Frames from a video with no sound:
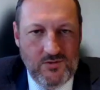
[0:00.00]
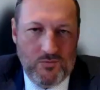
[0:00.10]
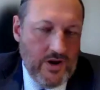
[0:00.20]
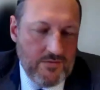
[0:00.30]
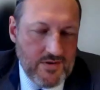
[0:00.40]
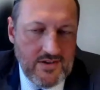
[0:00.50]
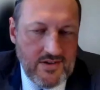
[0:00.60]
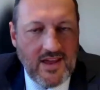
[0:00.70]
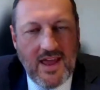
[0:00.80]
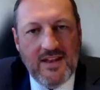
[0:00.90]
whatever it
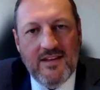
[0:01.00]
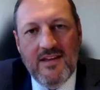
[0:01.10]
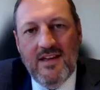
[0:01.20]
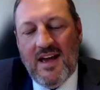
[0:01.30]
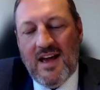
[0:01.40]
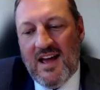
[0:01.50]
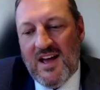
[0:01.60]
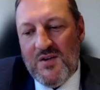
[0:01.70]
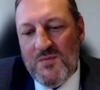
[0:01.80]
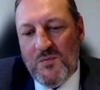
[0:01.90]
is. And
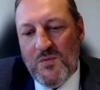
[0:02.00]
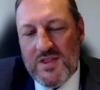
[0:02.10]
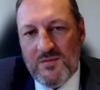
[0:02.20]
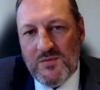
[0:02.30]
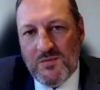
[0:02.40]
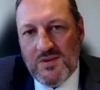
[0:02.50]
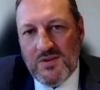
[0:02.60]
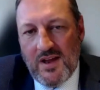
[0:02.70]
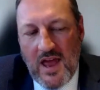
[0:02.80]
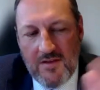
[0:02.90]
with
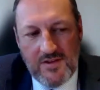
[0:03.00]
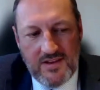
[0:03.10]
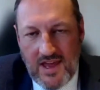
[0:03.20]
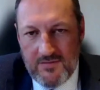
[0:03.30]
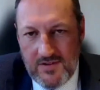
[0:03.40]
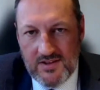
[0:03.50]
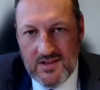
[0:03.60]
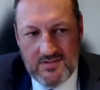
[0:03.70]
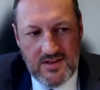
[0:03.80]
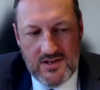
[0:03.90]
having
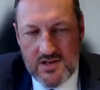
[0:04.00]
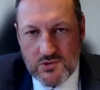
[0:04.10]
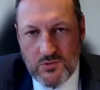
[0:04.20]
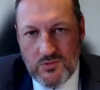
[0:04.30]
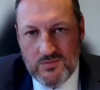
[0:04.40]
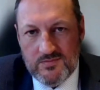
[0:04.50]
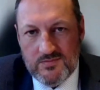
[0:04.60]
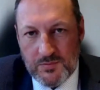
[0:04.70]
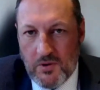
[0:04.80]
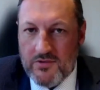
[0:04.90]
the initial
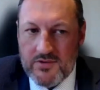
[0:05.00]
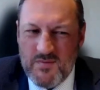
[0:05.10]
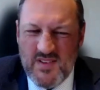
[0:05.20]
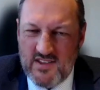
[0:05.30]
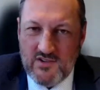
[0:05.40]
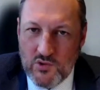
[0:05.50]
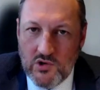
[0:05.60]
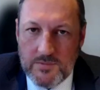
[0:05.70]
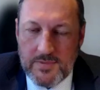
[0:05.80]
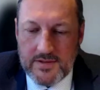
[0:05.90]
deposit, that's
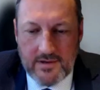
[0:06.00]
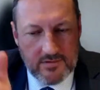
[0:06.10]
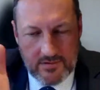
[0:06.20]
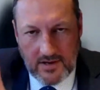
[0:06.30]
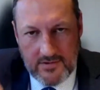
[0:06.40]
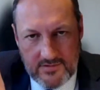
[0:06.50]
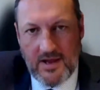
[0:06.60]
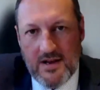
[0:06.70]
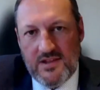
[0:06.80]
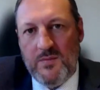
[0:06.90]
good, but it doesn't actually
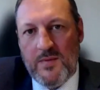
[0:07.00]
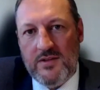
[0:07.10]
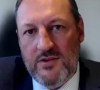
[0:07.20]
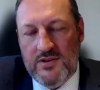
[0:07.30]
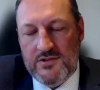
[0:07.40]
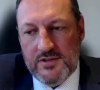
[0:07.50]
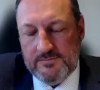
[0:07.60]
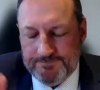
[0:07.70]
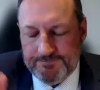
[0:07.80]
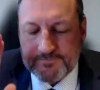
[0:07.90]
say anything about 30
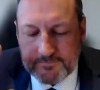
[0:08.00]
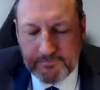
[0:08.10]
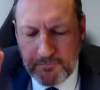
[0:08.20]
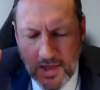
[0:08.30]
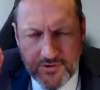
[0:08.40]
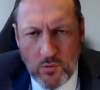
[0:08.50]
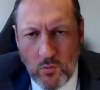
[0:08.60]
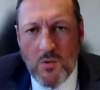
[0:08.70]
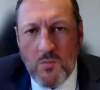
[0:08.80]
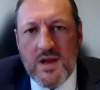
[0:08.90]
June. And so
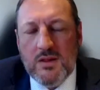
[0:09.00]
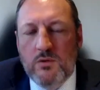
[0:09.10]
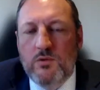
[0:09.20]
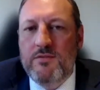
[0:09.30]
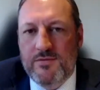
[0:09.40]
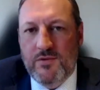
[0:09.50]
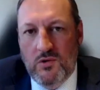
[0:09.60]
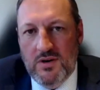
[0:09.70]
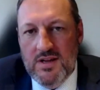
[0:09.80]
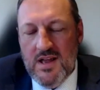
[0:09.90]
what we are looking
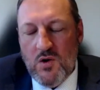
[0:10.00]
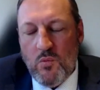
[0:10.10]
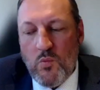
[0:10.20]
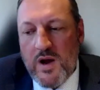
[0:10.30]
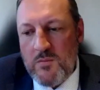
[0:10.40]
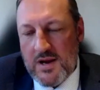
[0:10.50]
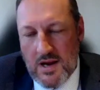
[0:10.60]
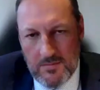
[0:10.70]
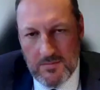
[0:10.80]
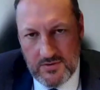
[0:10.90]
for when we
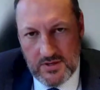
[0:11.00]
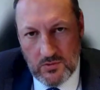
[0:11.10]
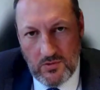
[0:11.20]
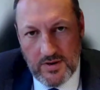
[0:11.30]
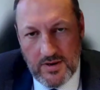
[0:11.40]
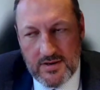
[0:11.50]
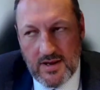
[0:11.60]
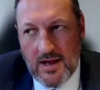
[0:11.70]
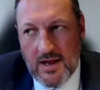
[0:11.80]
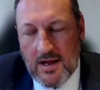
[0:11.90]
come to the audit
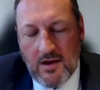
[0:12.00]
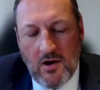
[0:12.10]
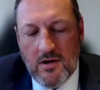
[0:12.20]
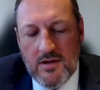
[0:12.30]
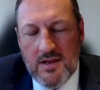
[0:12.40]
are